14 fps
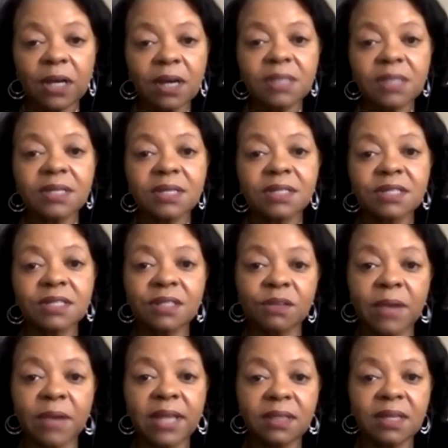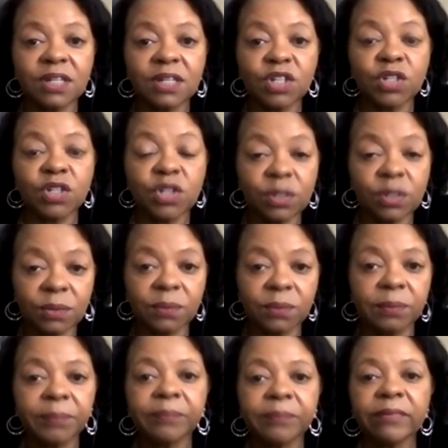because it's the right thing to
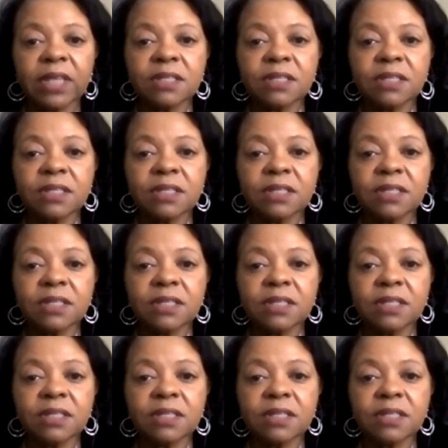do,